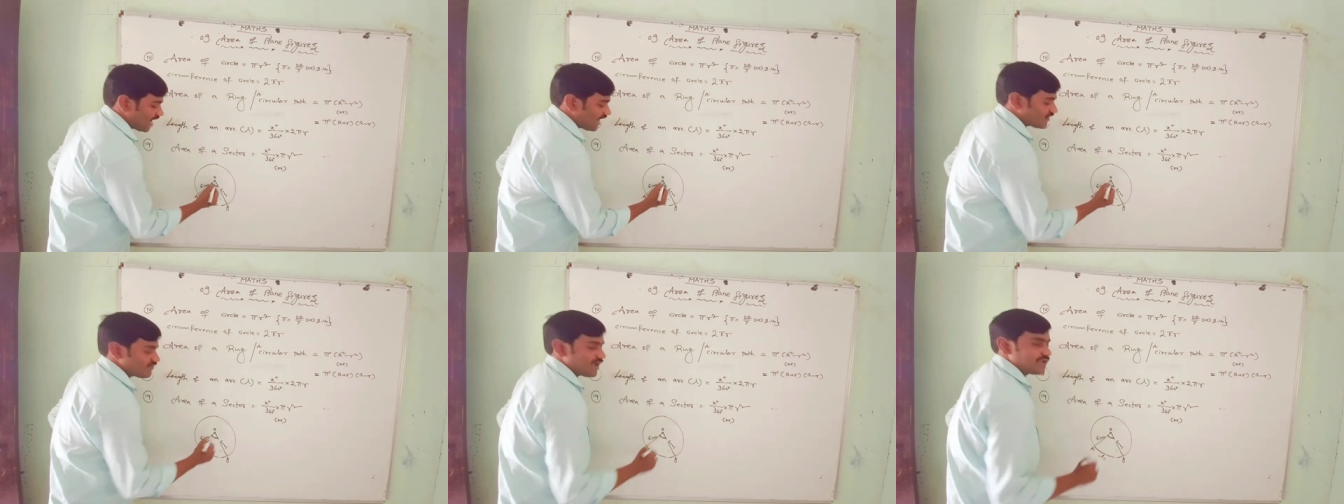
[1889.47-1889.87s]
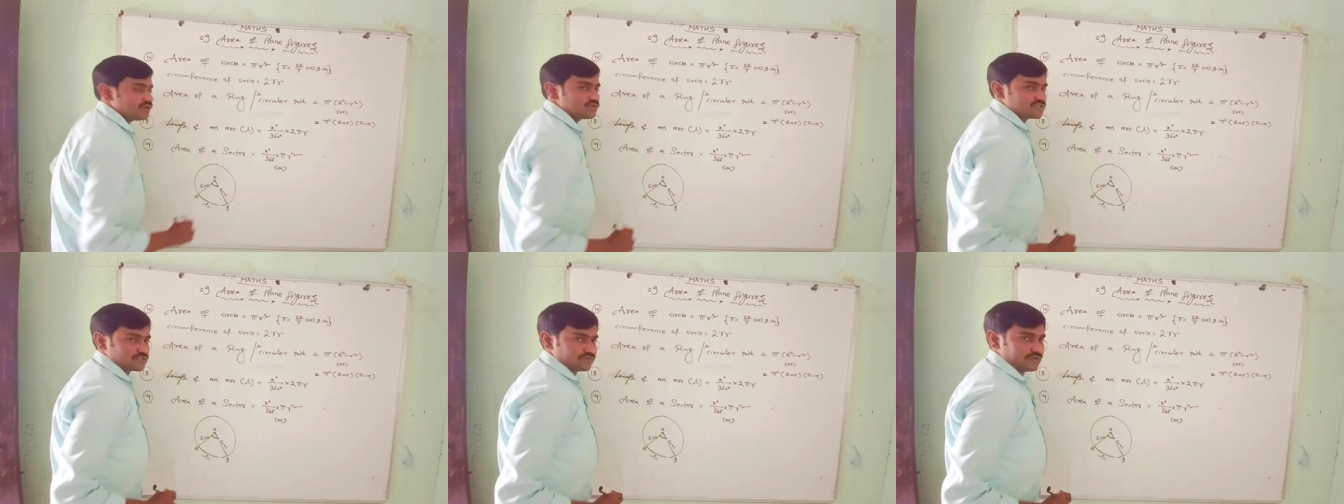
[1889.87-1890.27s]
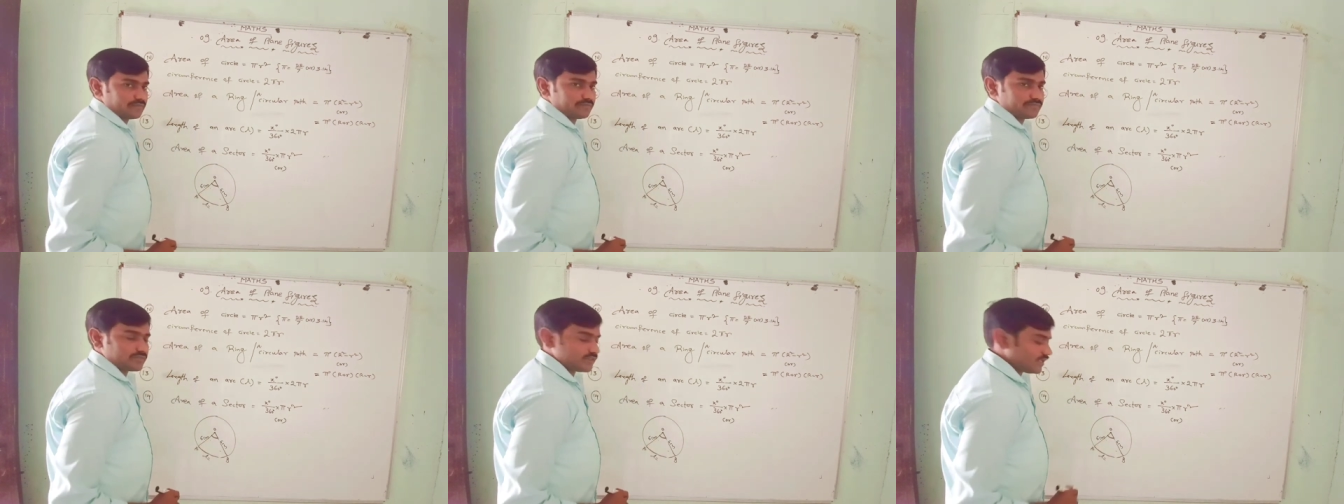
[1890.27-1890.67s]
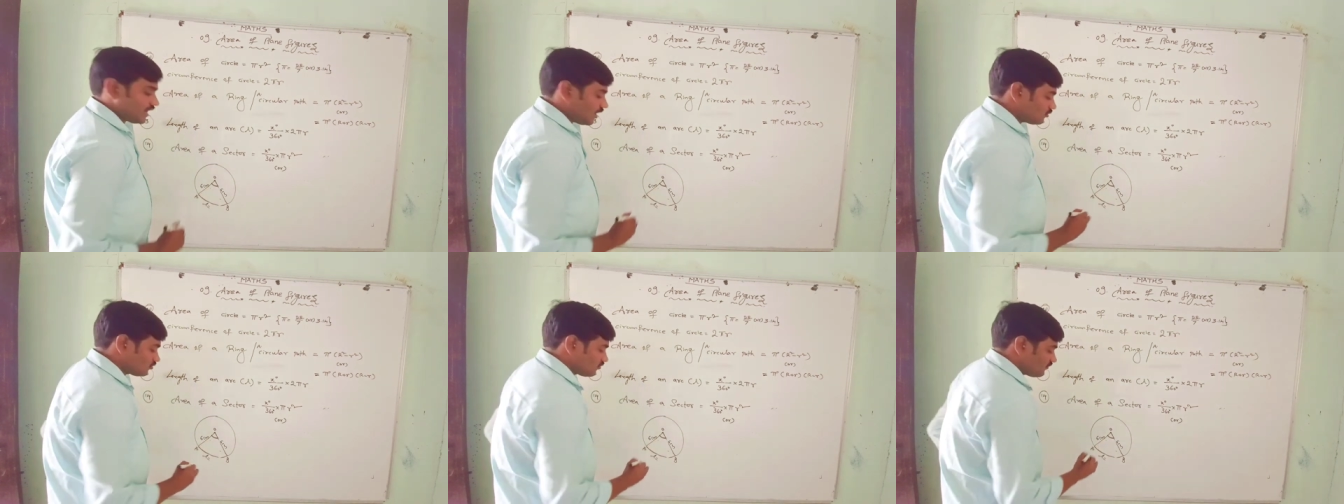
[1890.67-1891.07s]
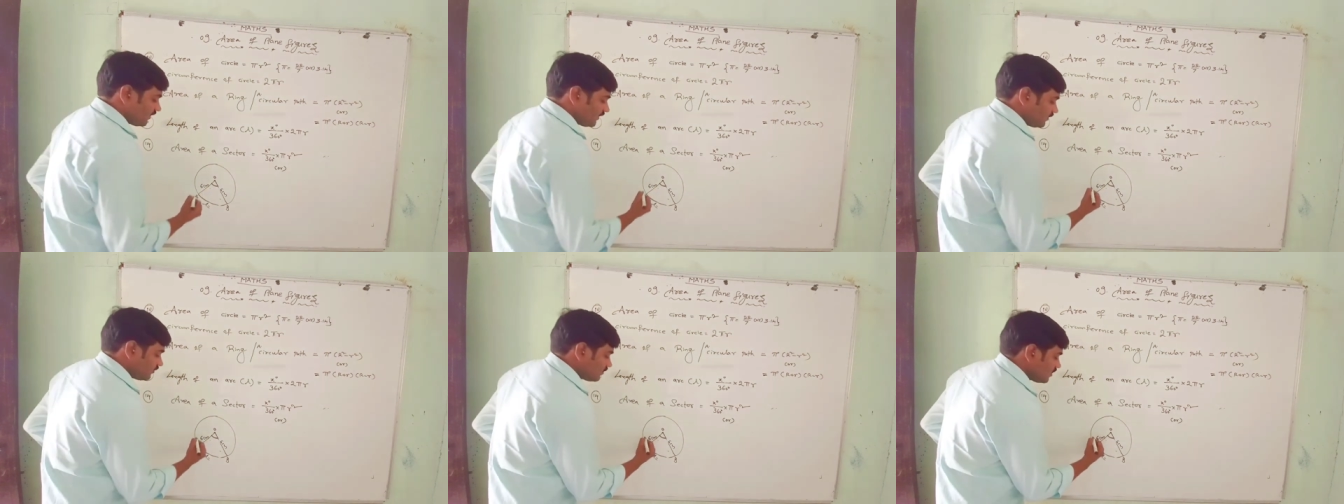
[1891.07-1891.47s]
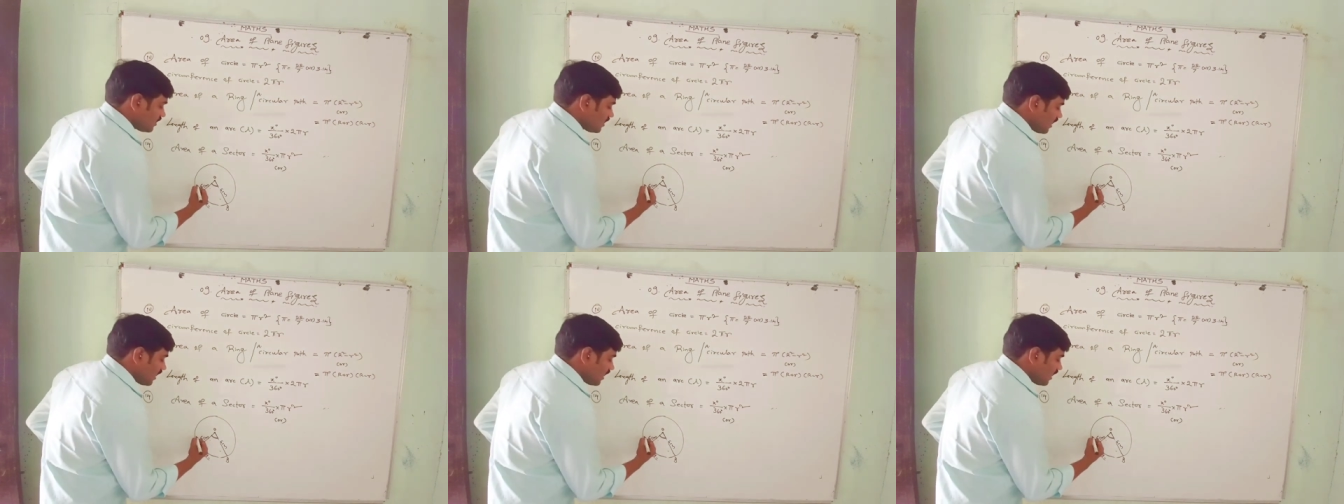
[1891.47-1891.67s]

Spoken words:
R value is given, then how to find out?